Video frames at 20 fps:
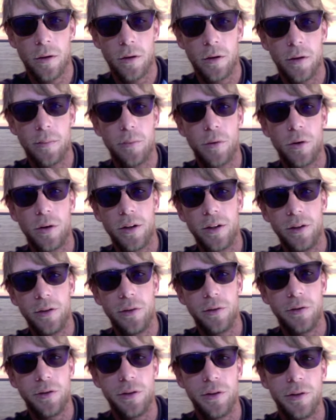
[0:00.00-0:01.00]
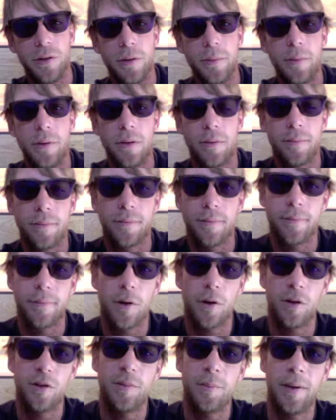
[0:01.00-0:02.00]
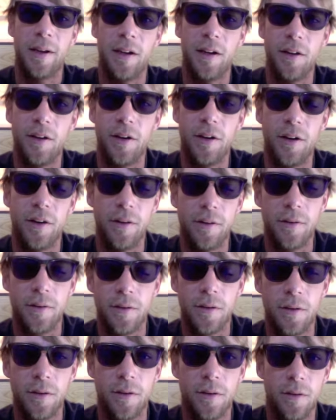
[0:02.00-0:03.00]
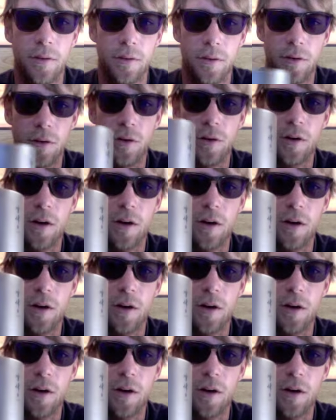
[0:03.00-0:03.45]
Good morning, YouTube. ARCHMAN here. A little